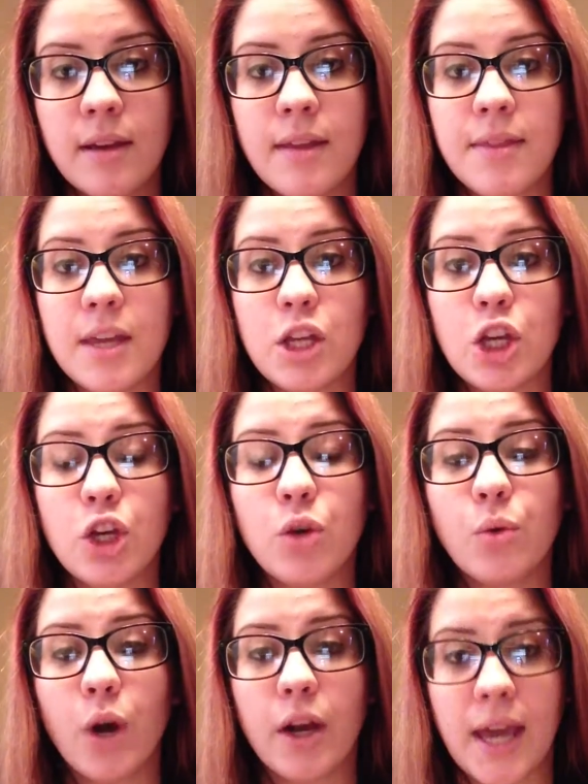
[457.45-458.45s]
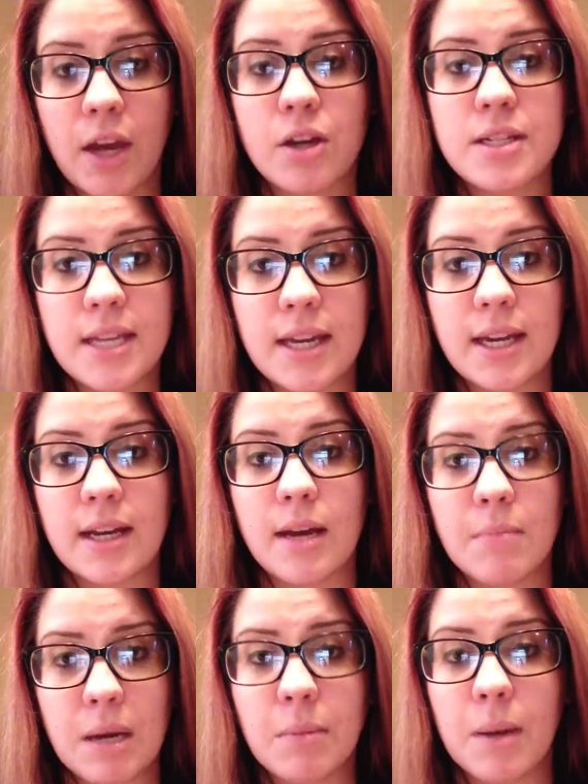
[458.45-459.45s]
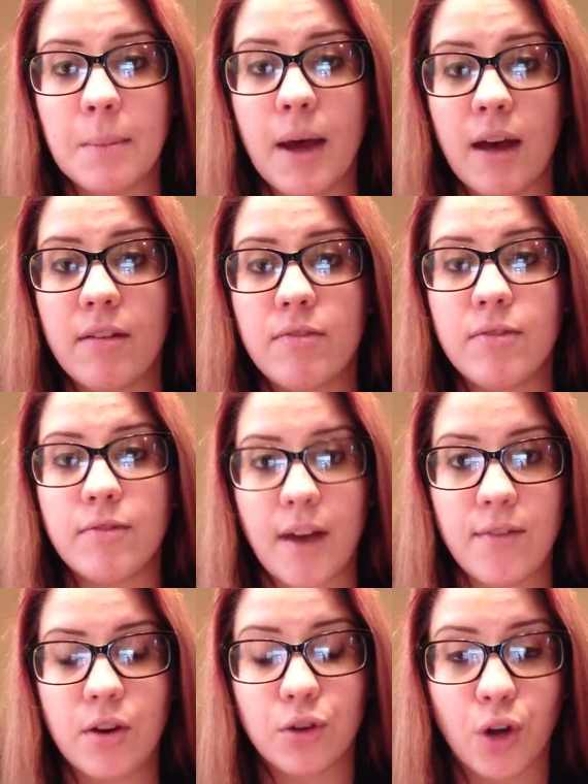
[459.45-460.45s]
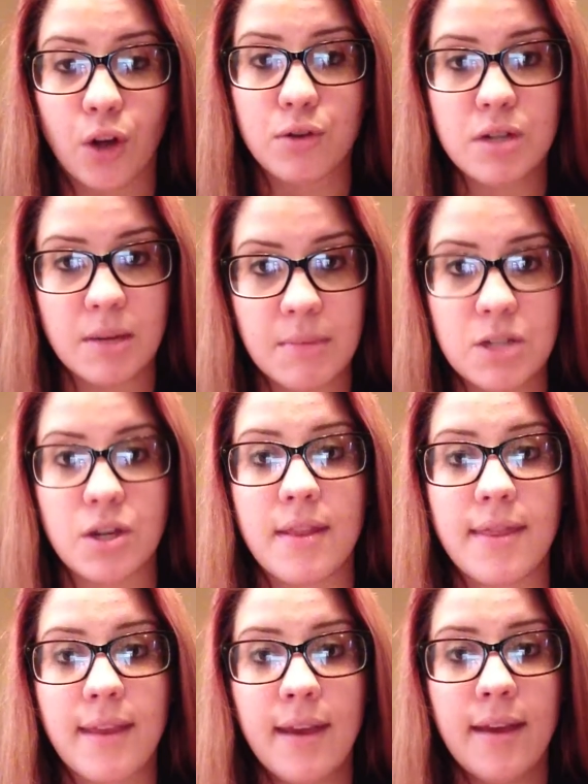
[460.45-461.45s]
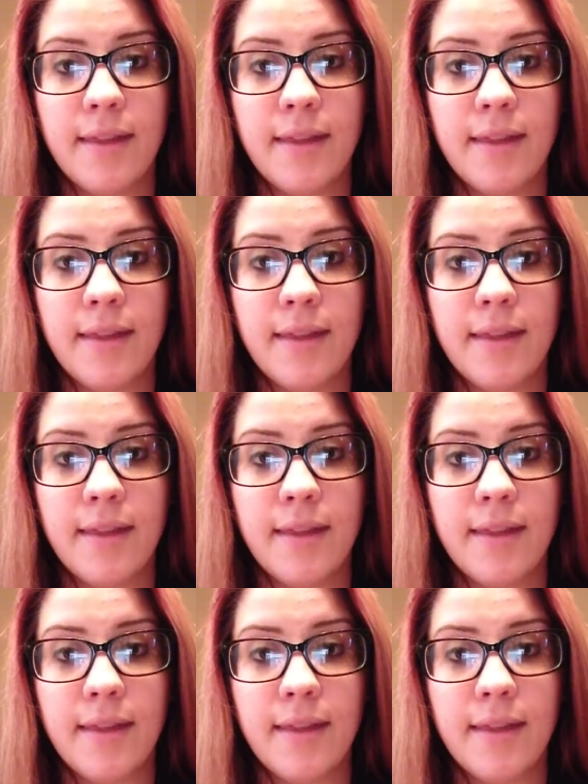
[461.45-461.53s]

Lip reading: then you are guaranteed a minimum of $500 commission